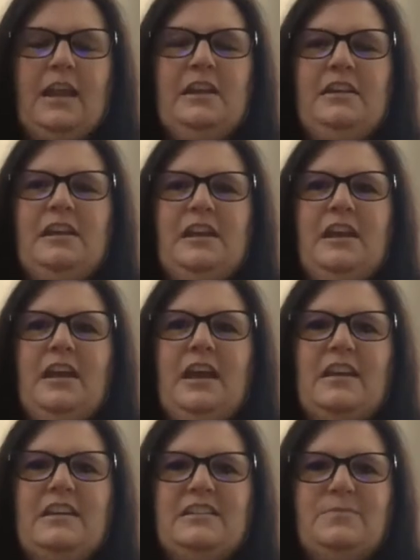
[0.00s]
and
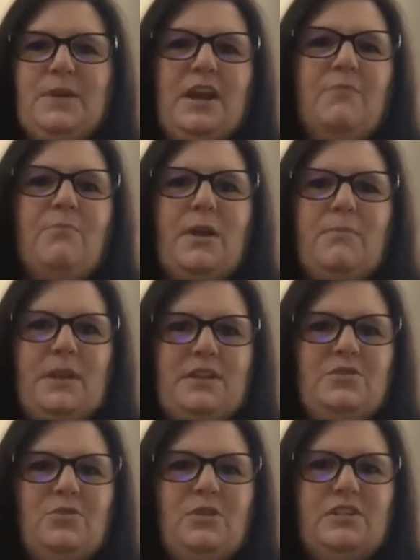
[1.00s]
has become my
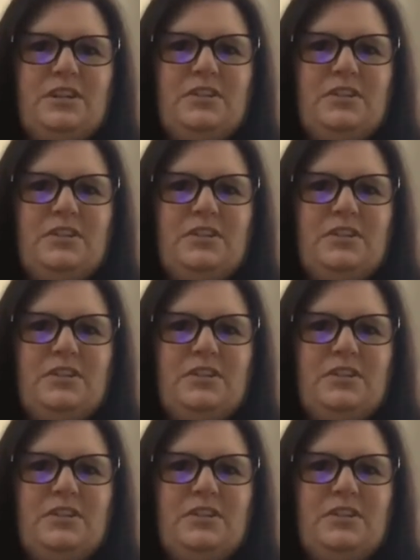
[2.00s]
mentor too,